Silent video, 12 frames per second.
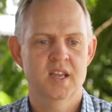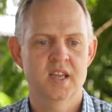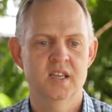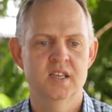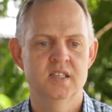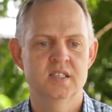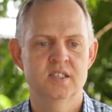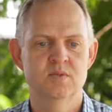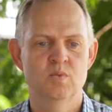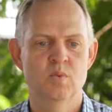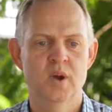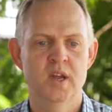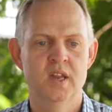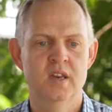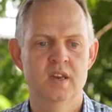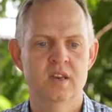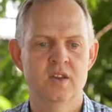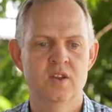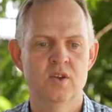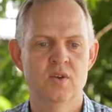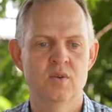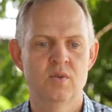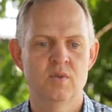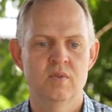is when
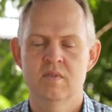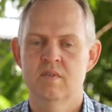you,